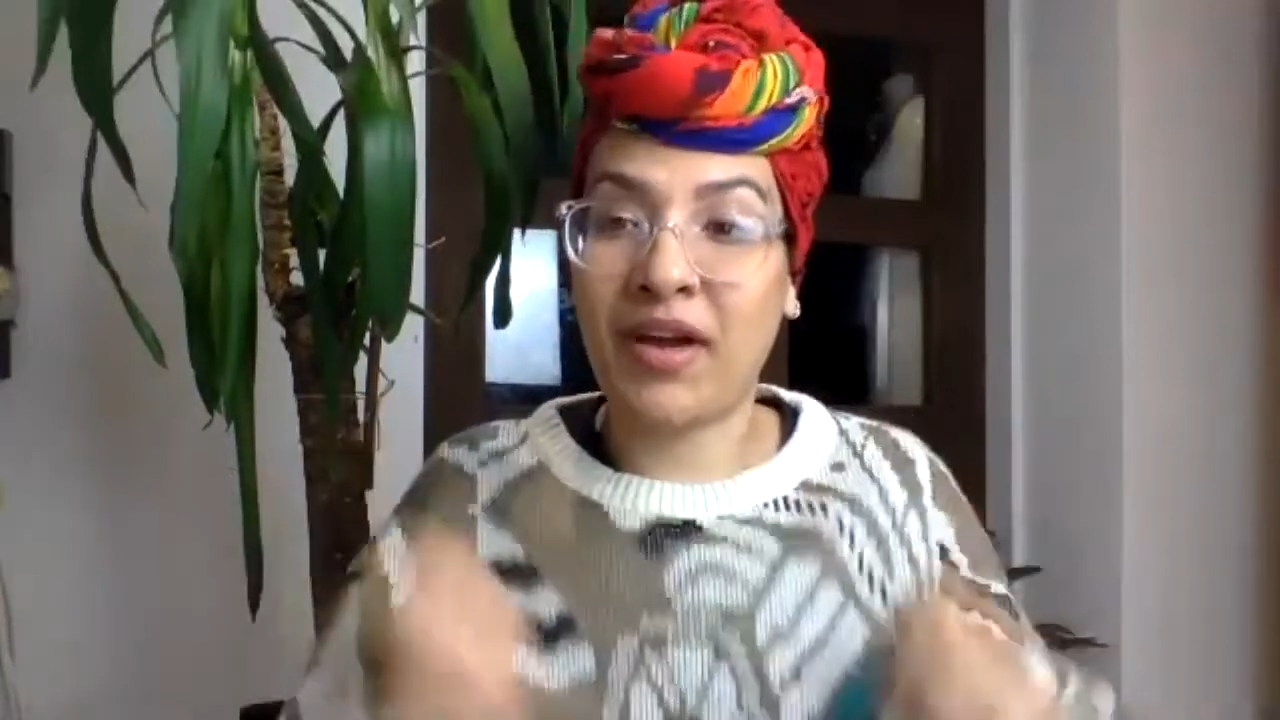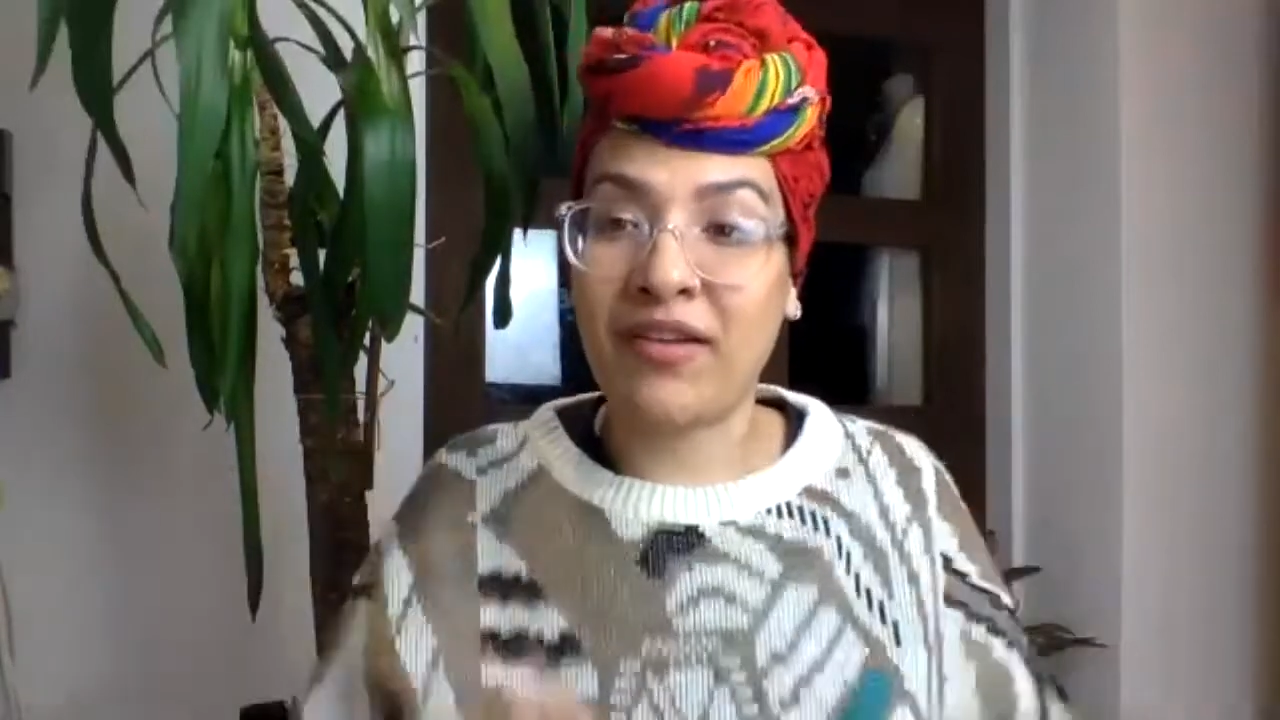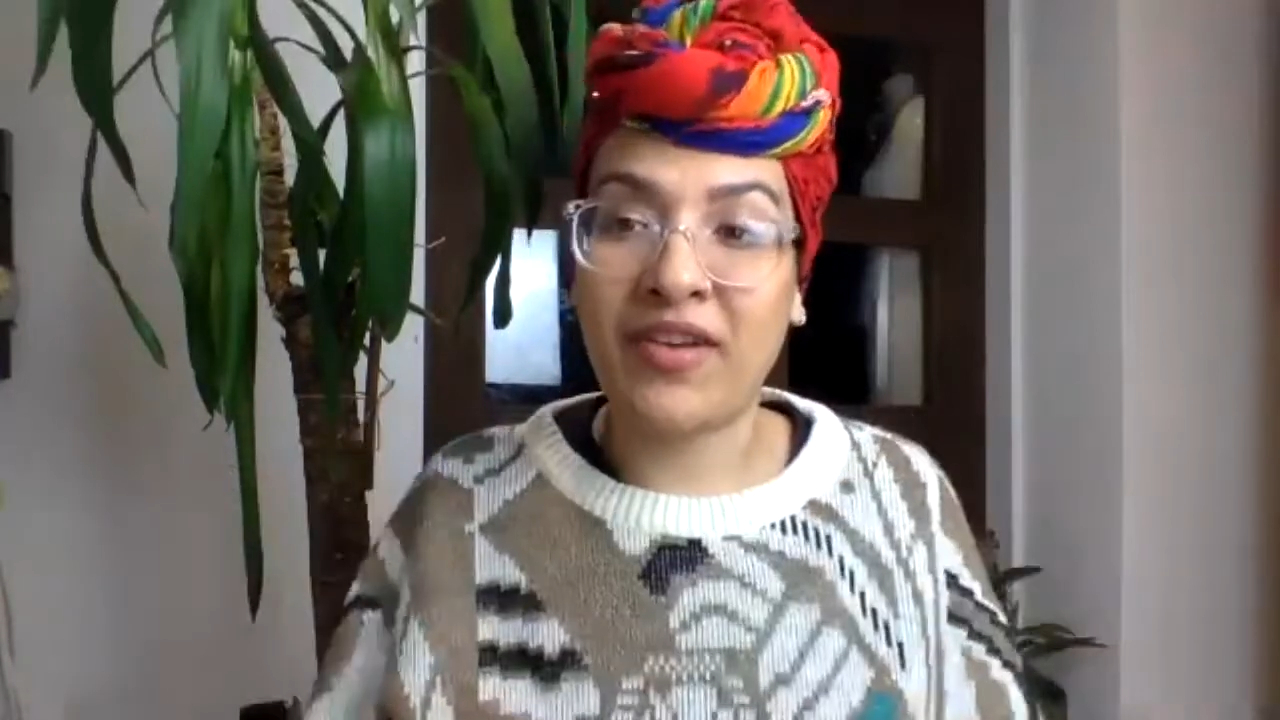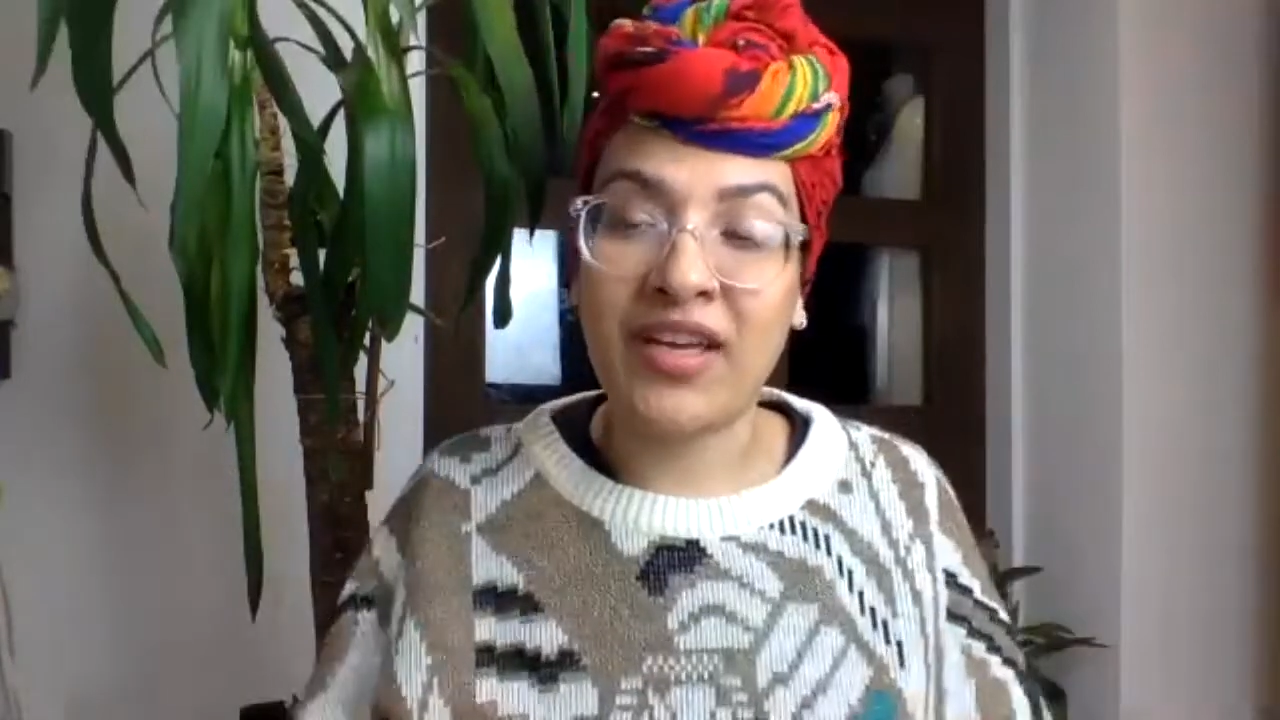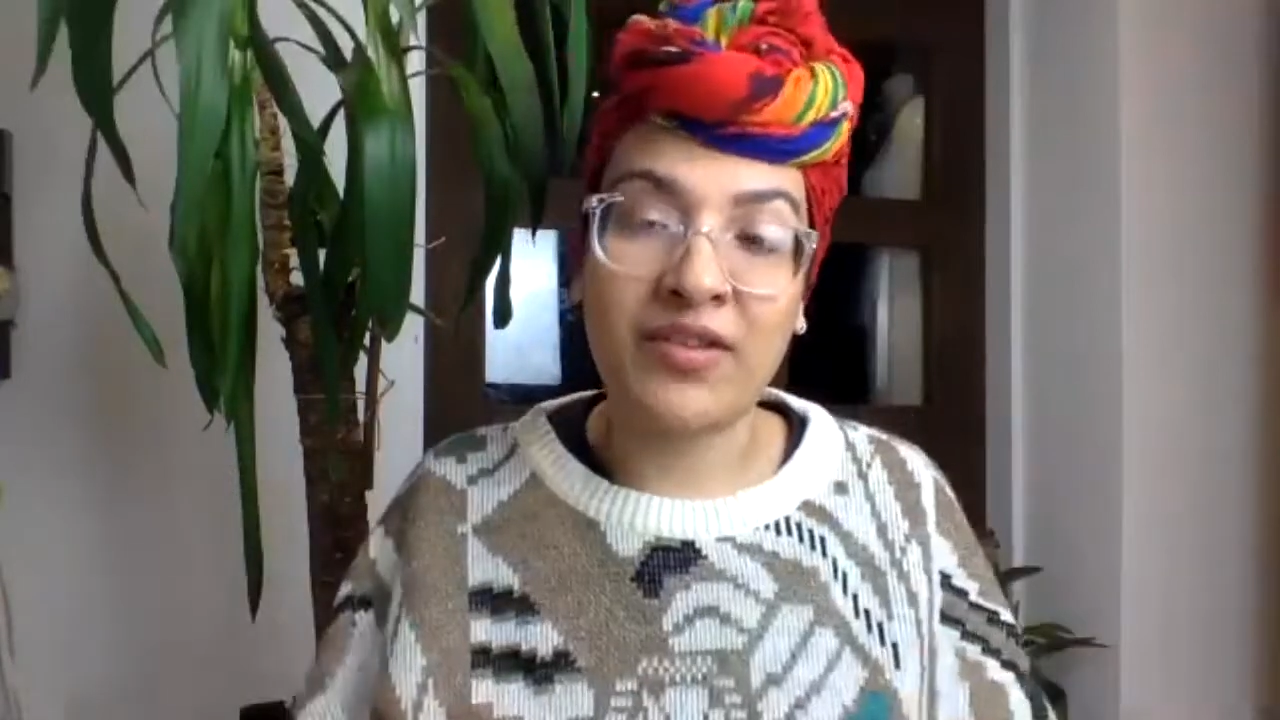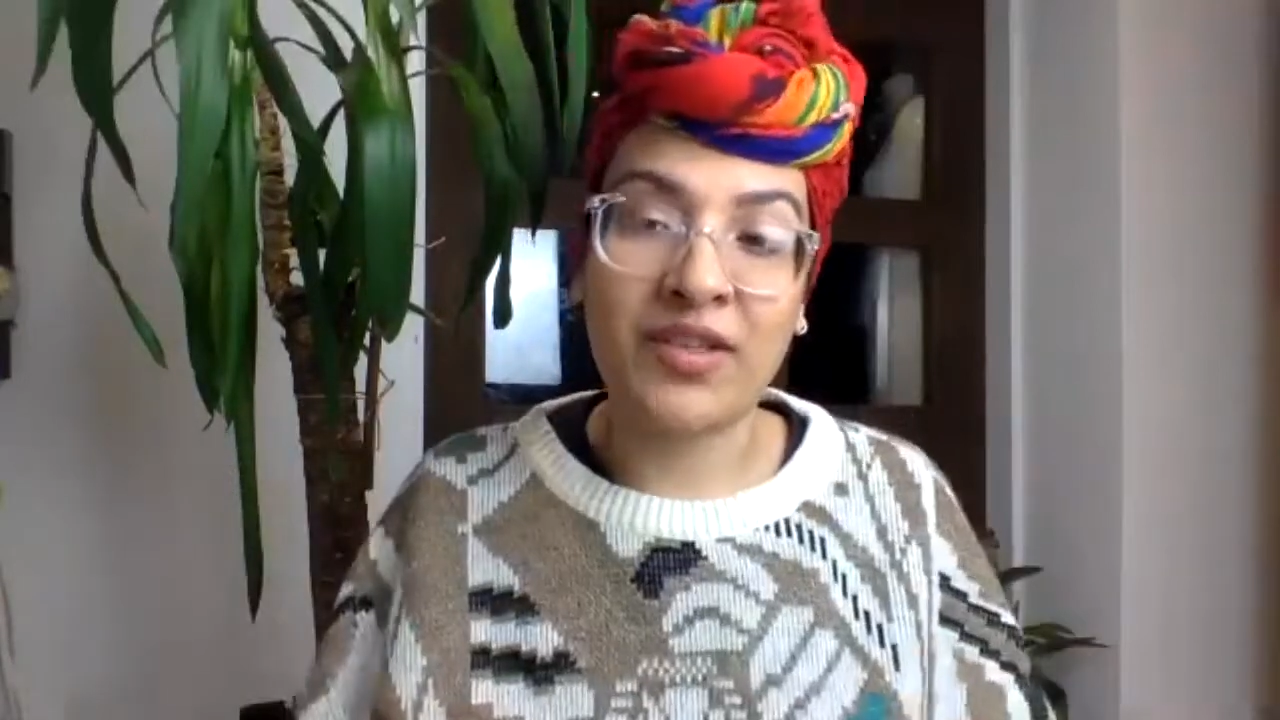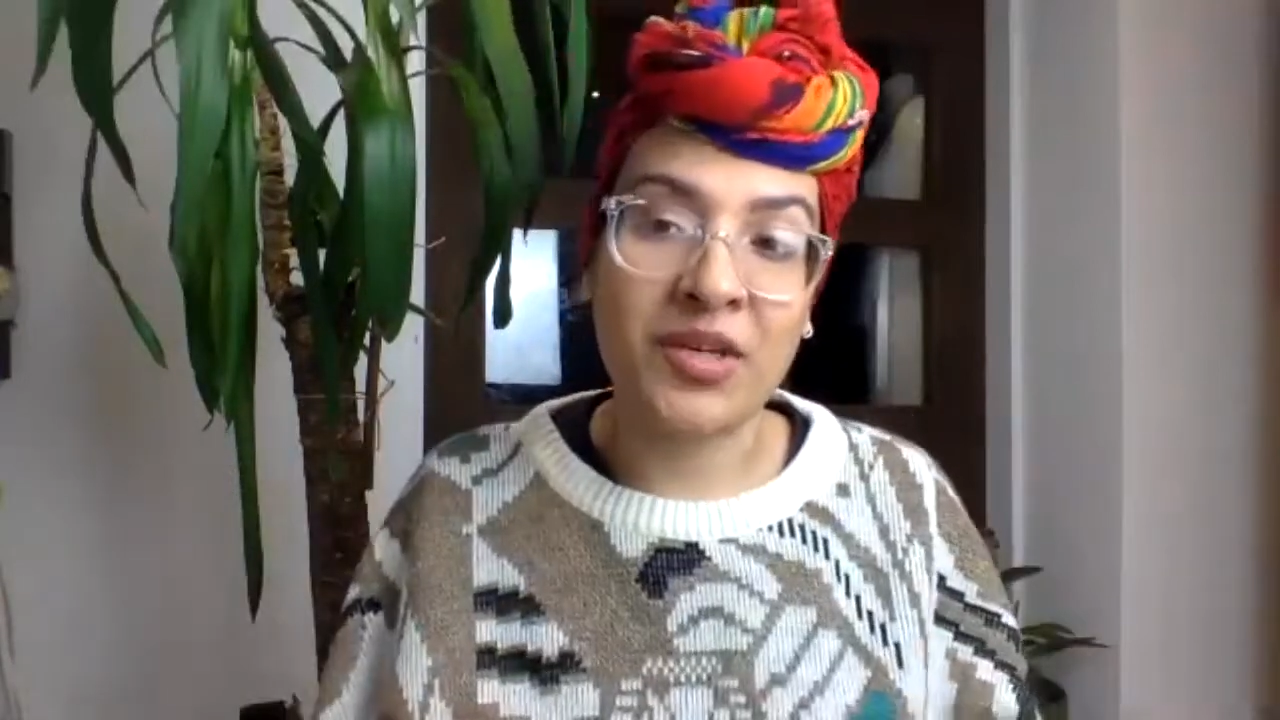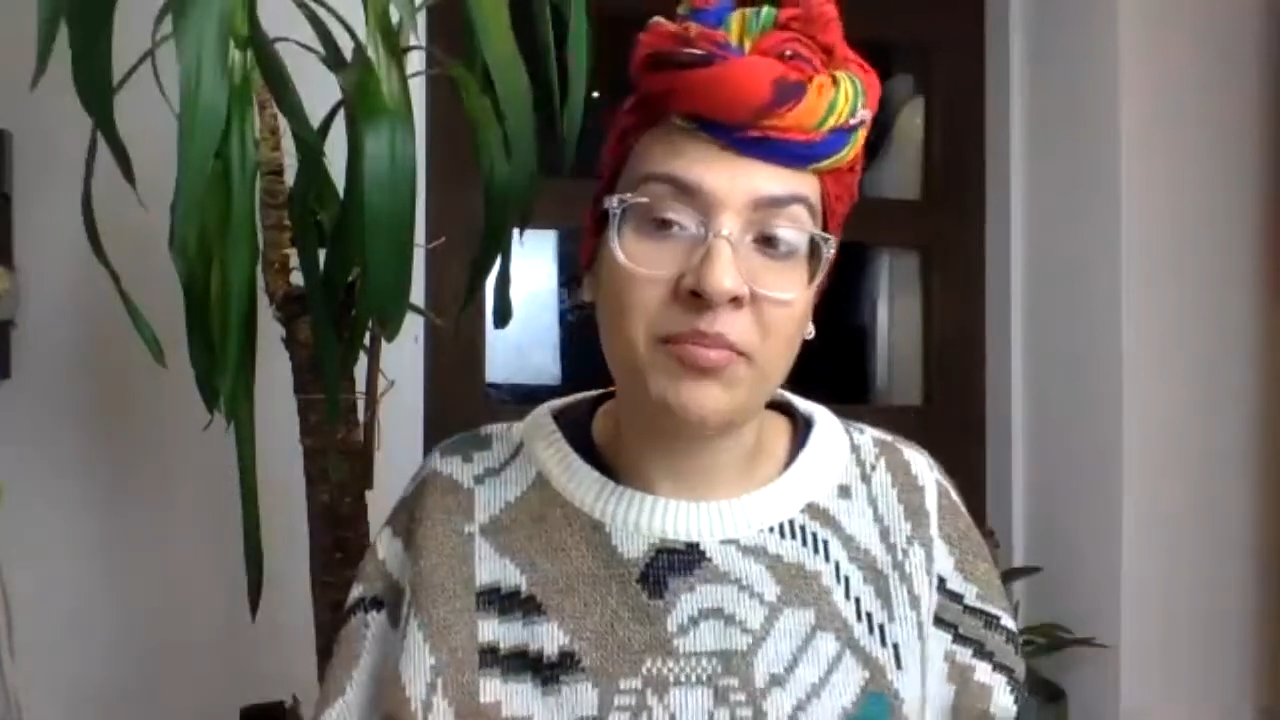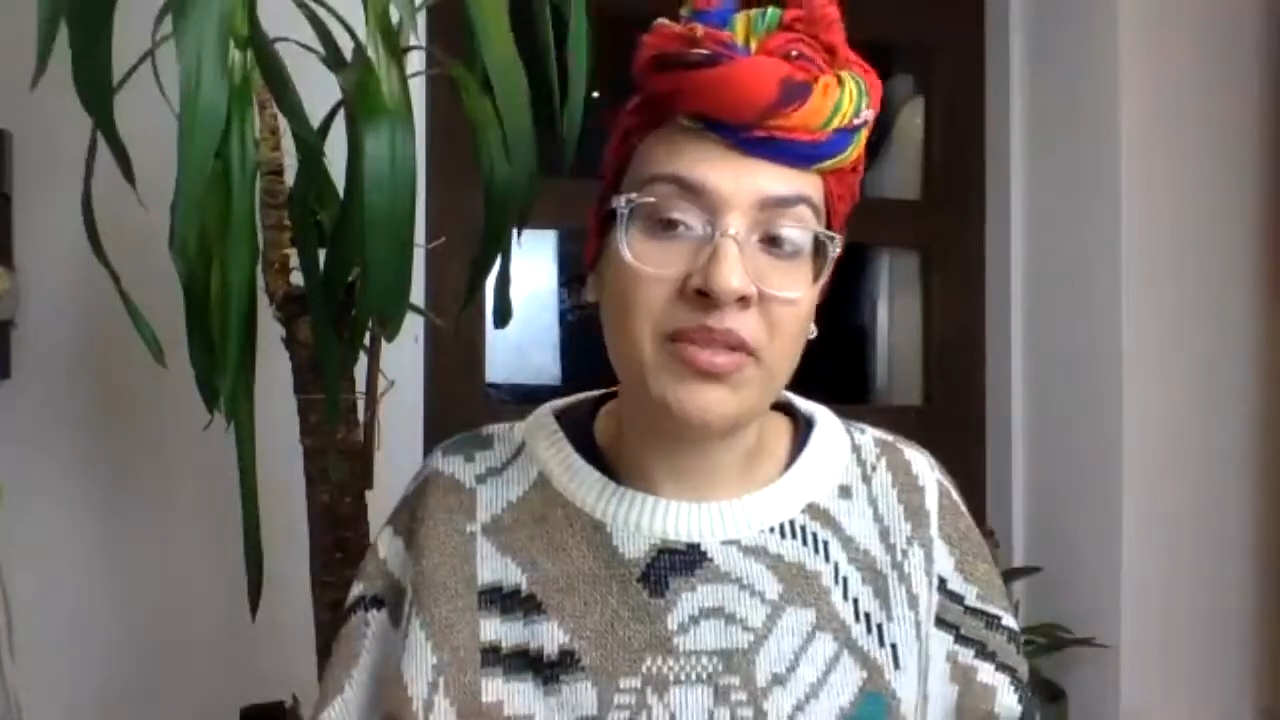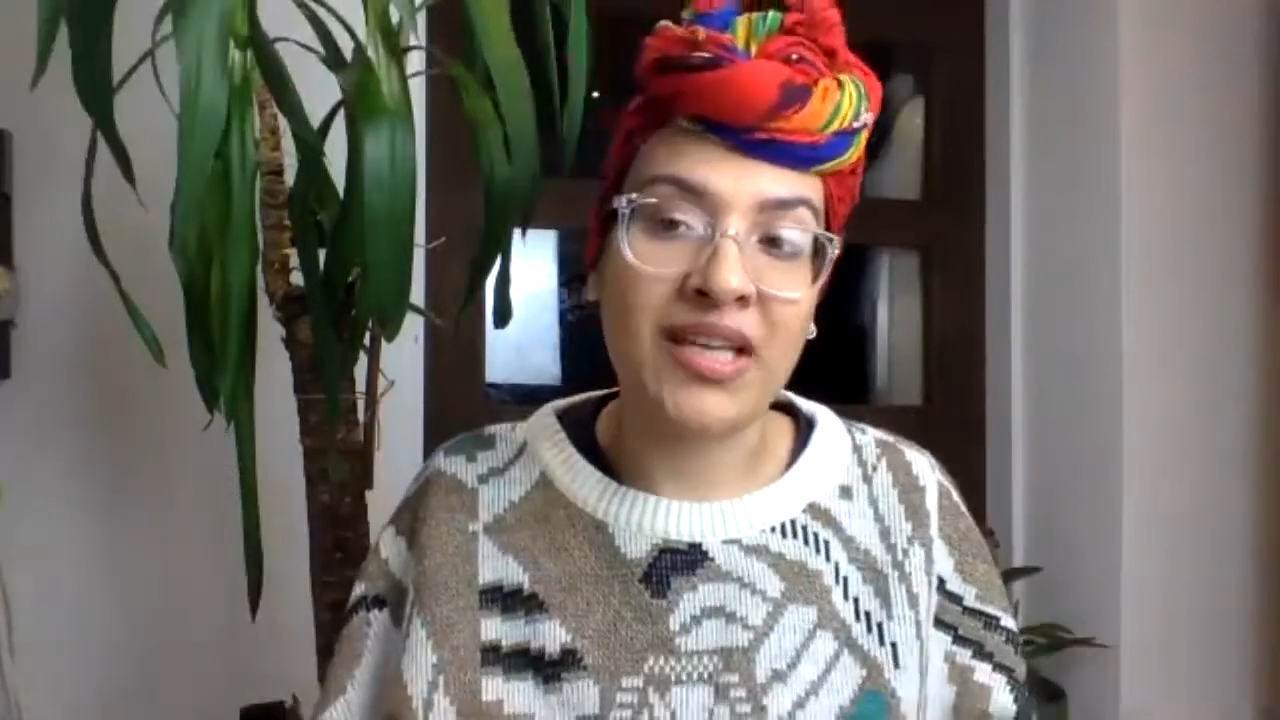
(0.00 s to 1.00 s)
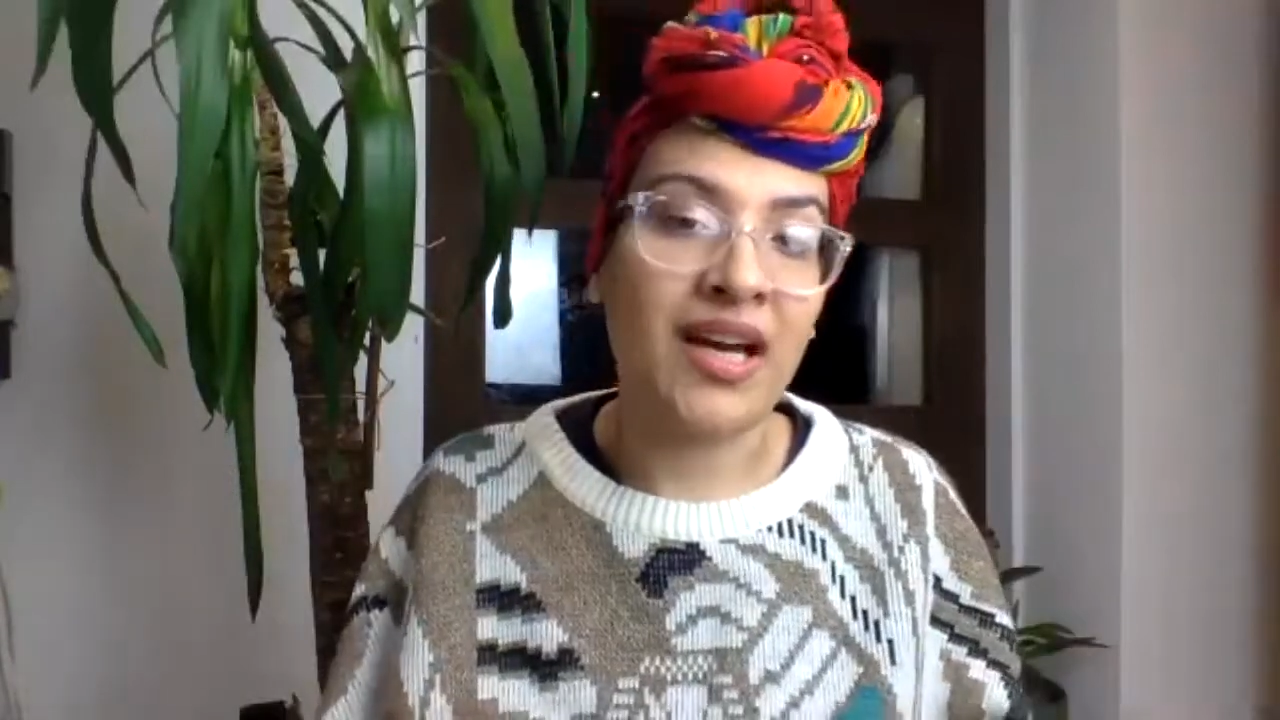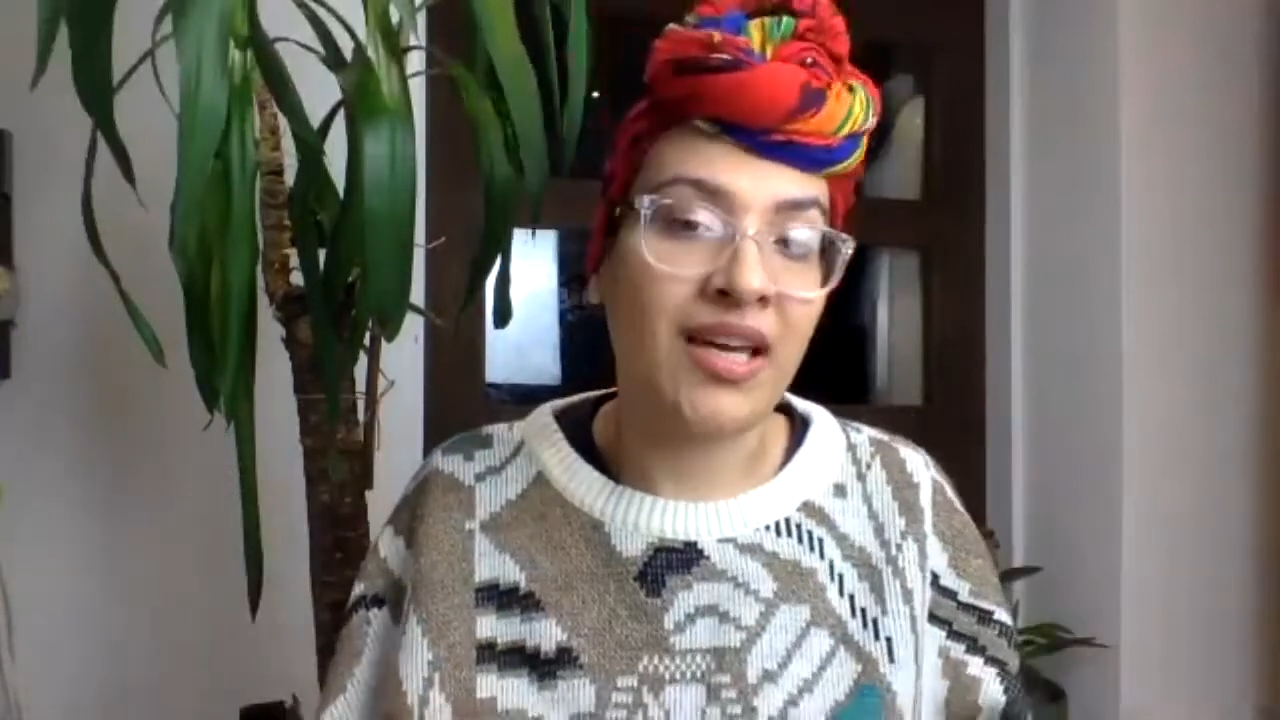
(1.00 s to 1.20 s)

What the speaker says: favorite jumpers that I